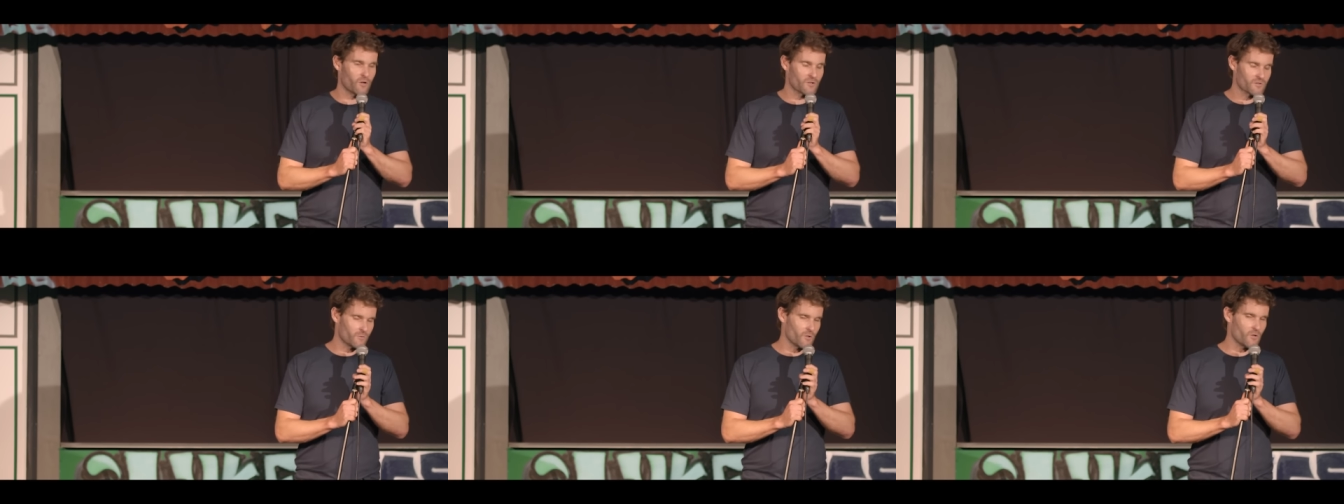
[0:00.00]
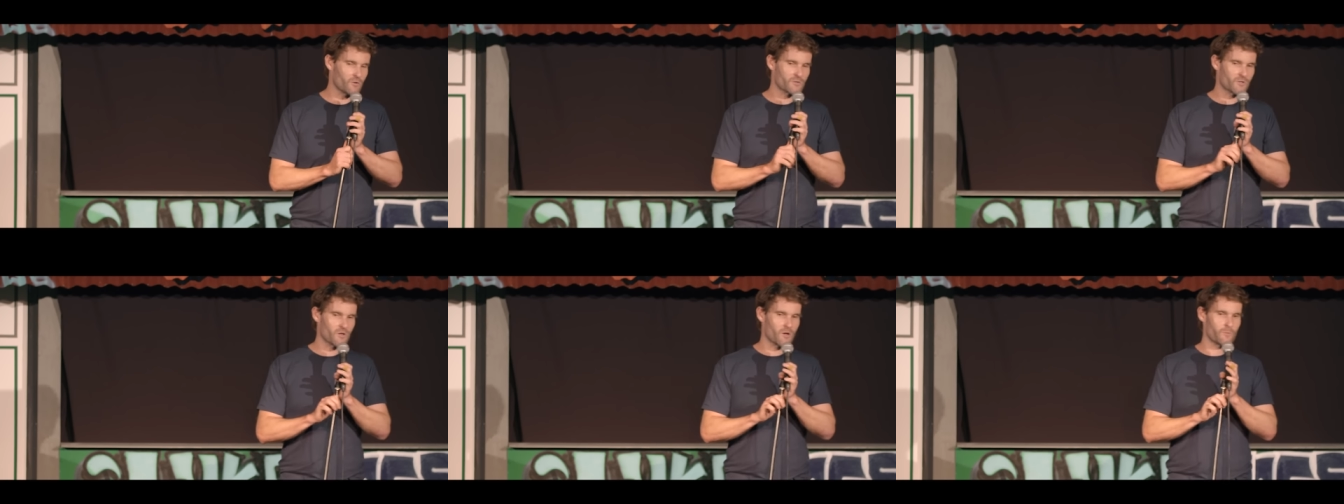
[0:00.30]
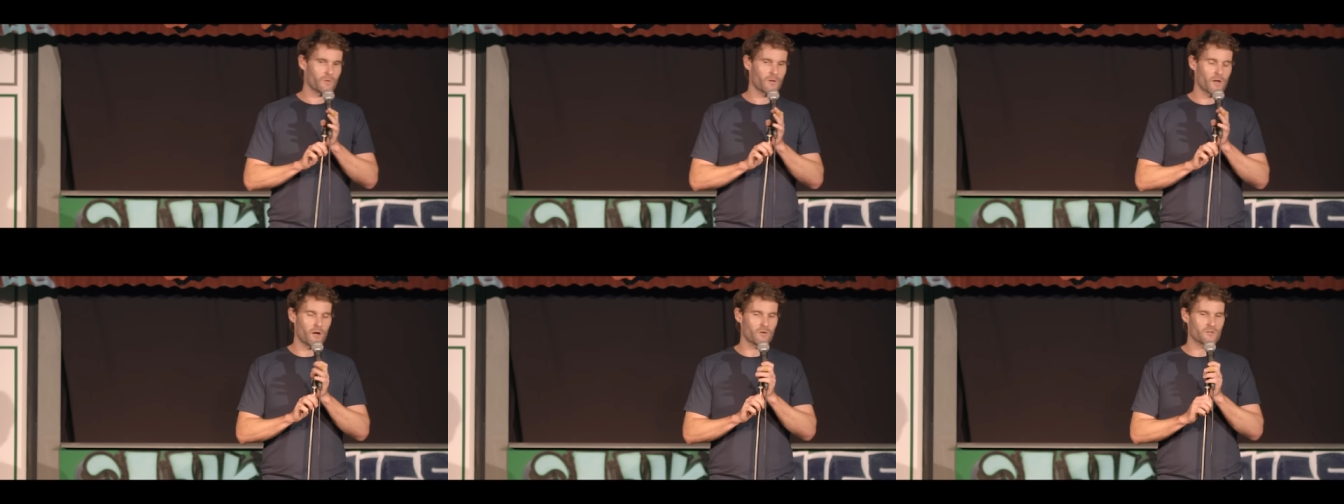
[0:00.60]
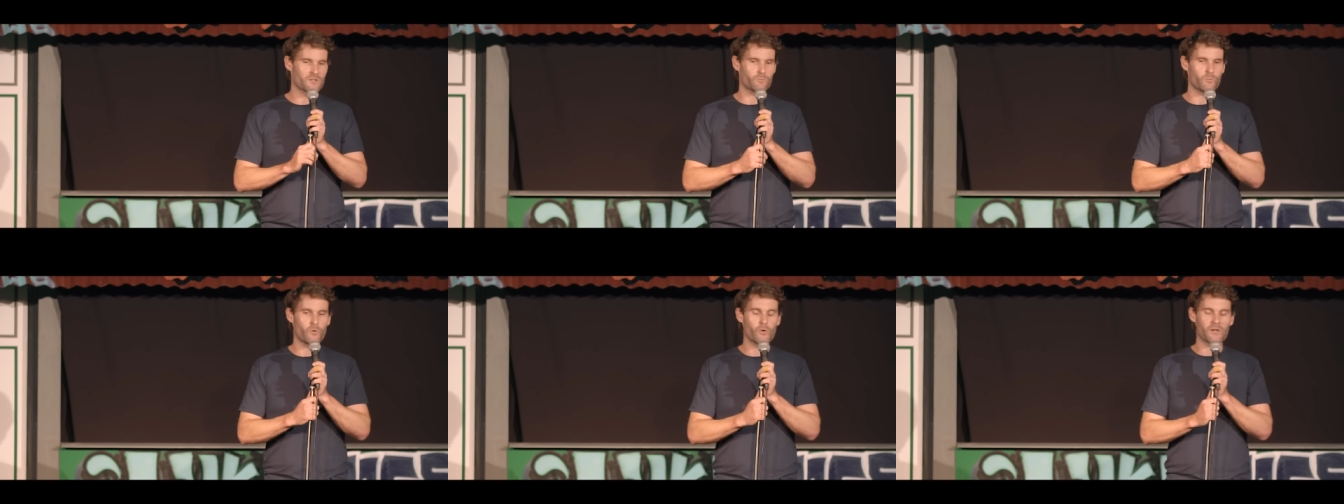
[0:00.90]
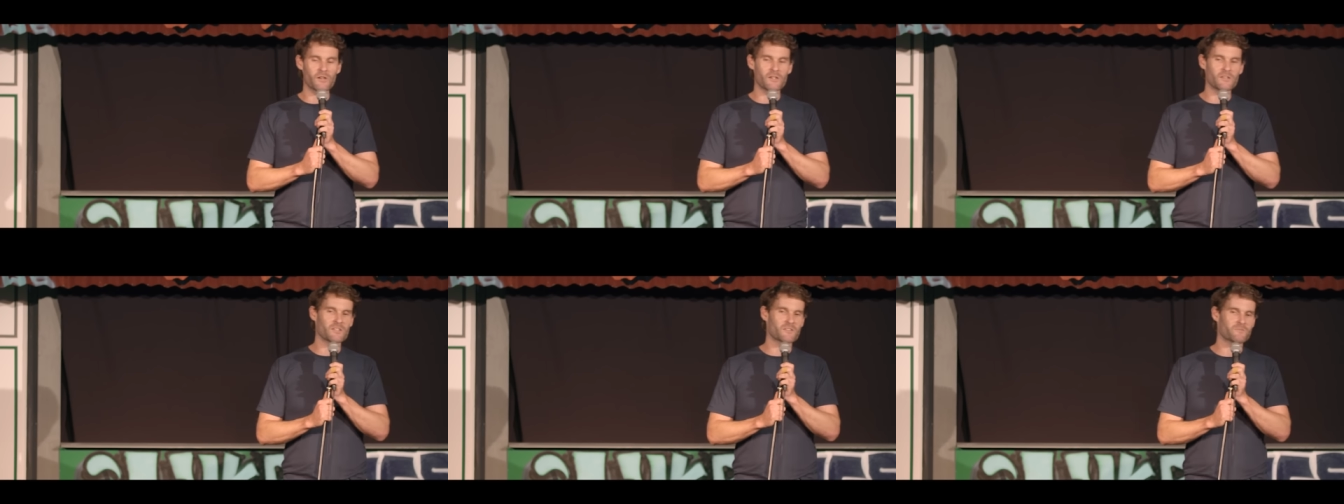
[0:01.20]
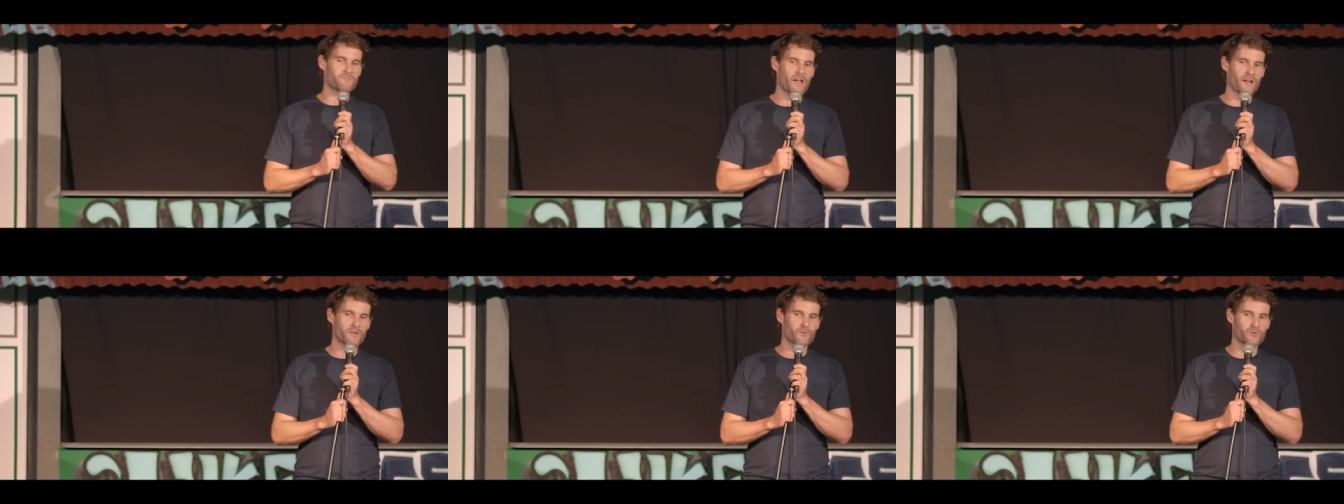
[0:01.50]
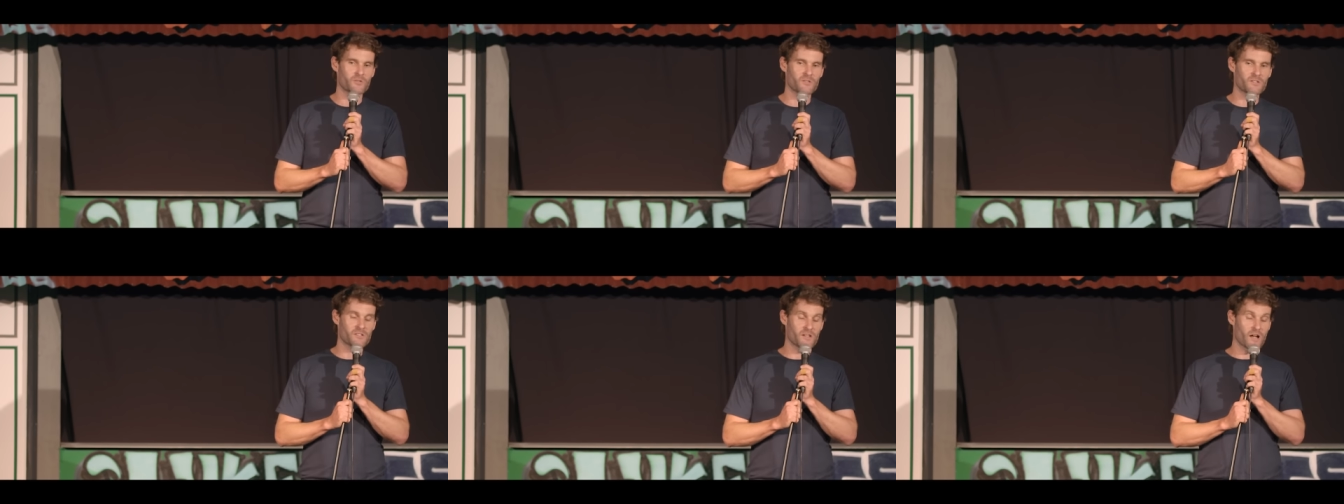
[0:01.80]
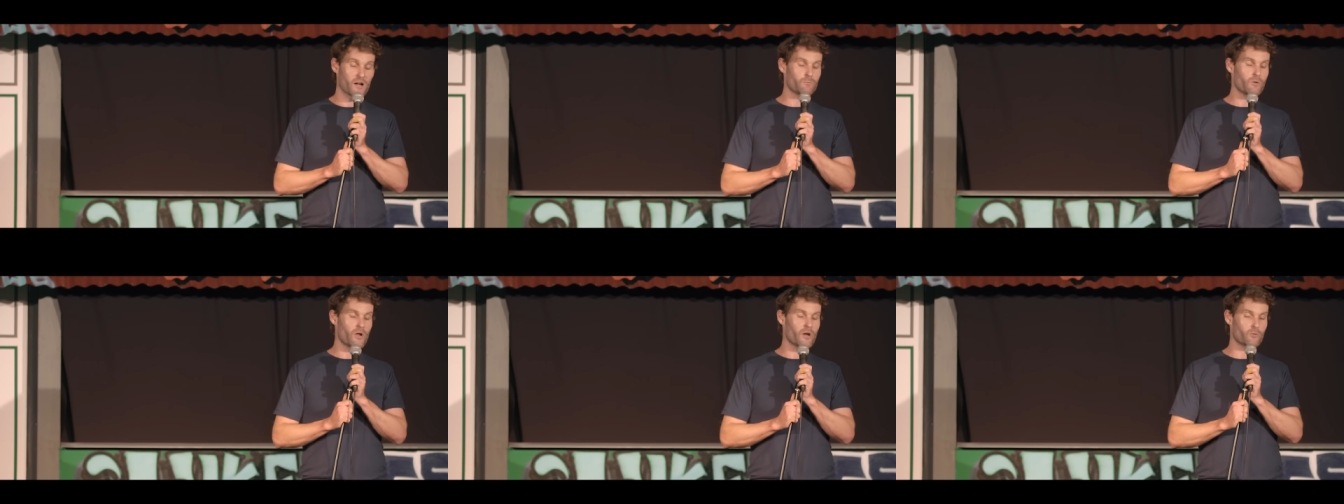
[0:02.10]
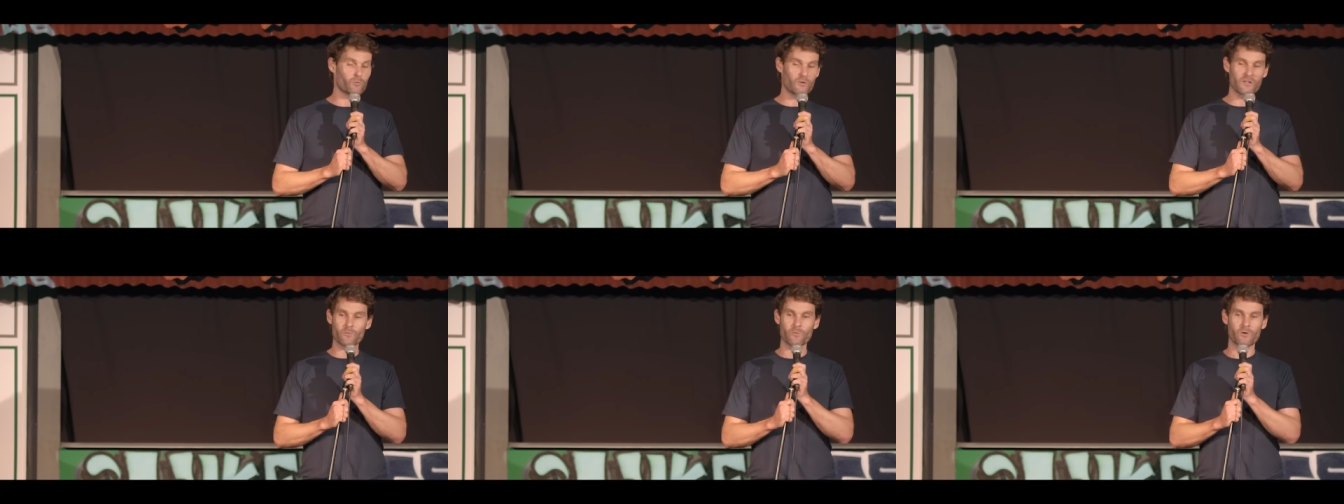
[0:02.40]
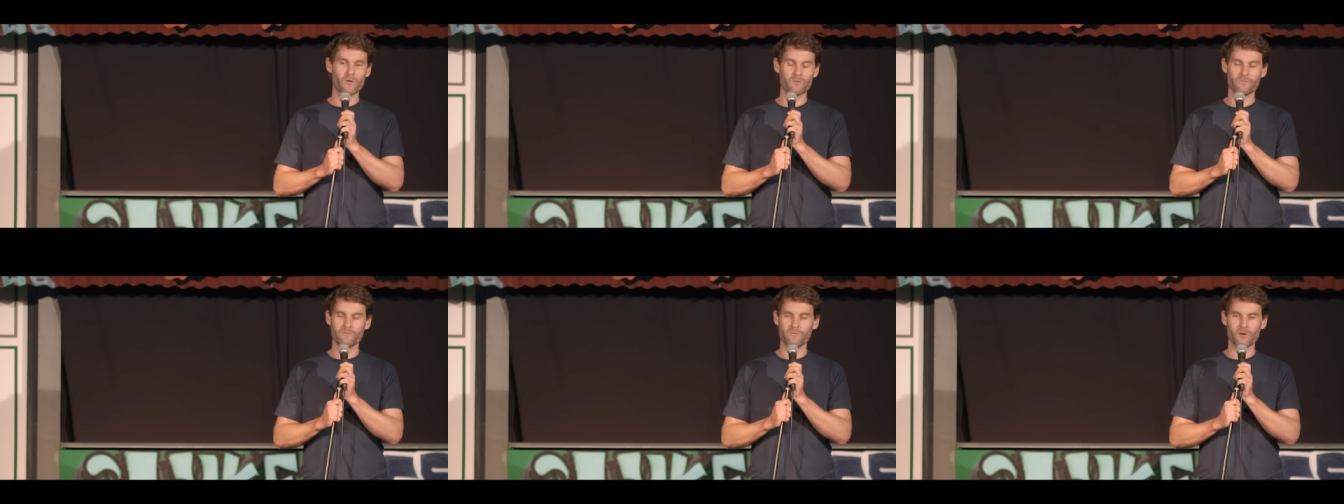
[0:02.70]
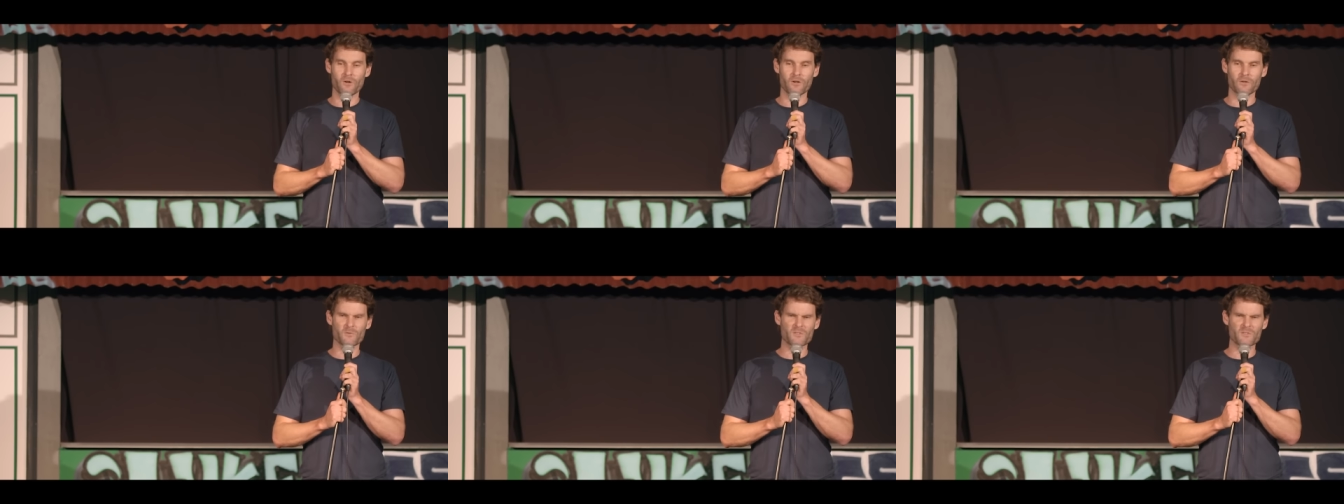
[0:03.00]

It was a long time ago. I was working in this factory and this young bloke really wanted to fight.